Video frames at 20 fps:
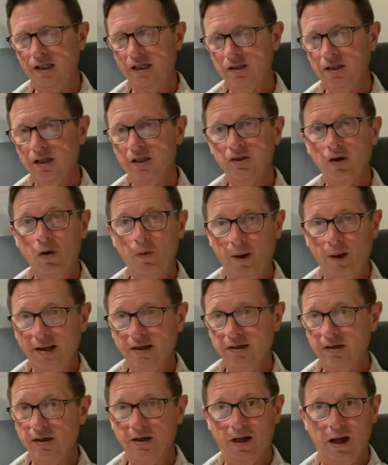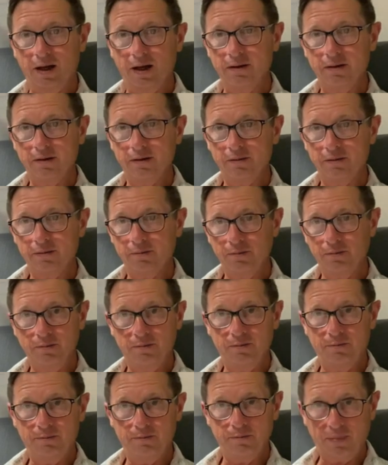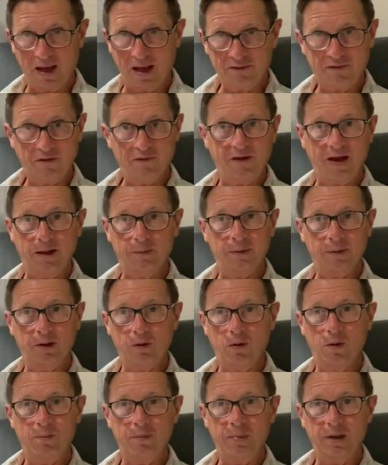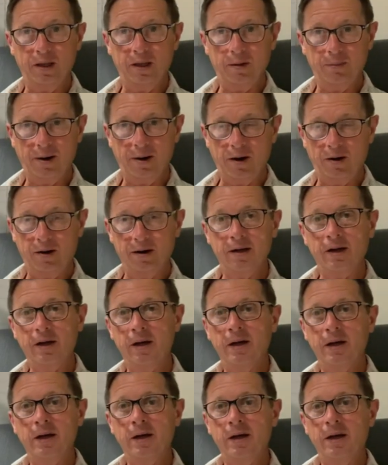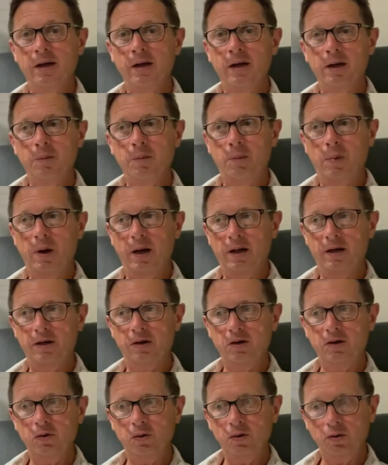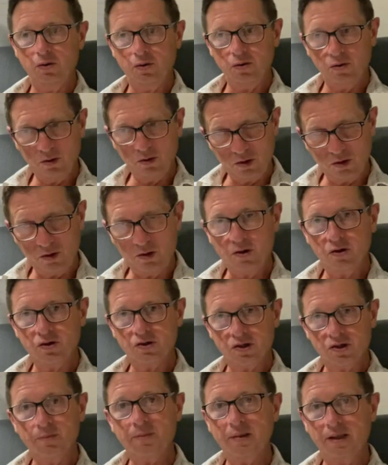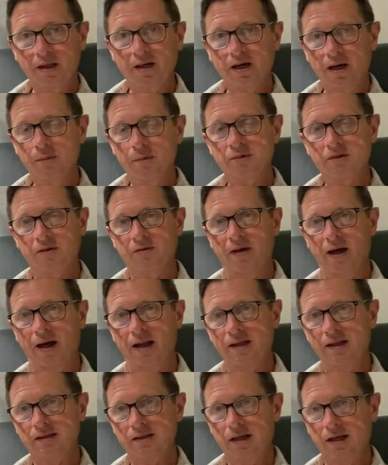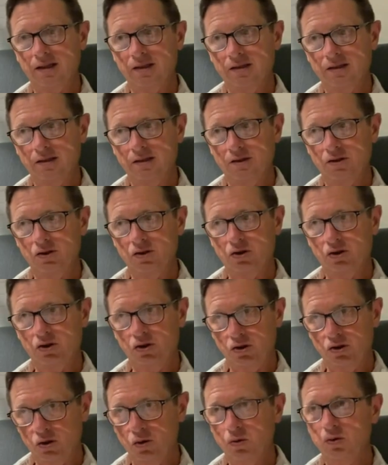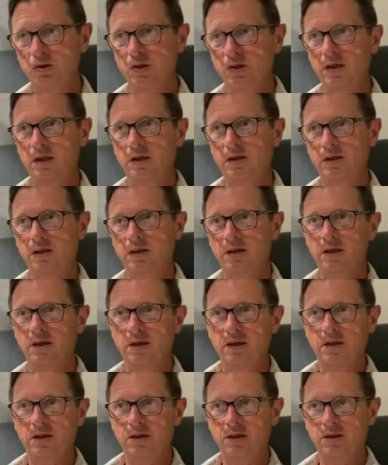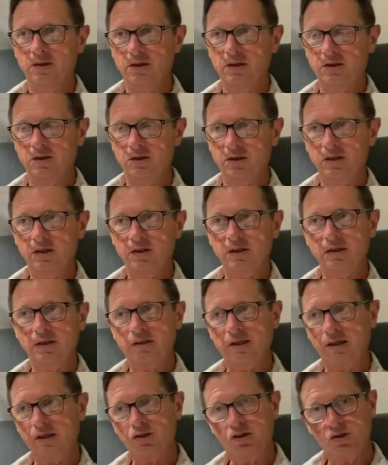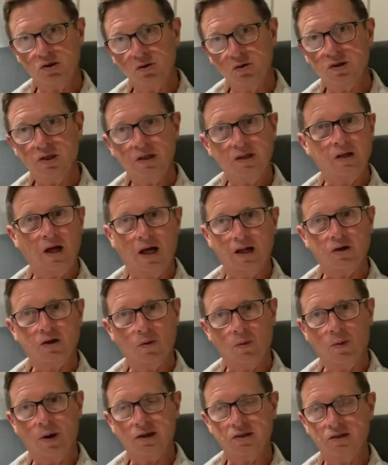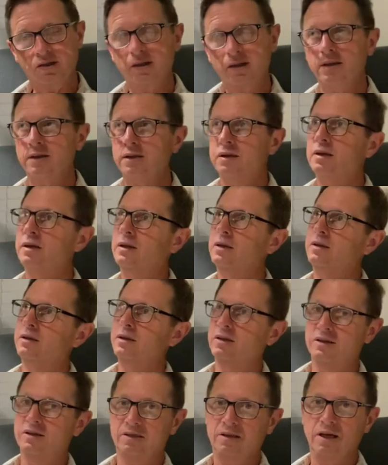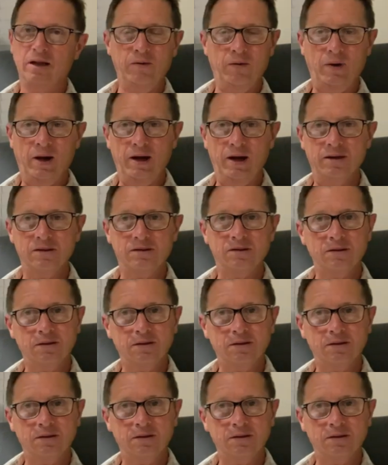It's all right to not have a family or be a parent, but there's something that comes of that. It's like choosing it's like choosing not to watch the sunrise.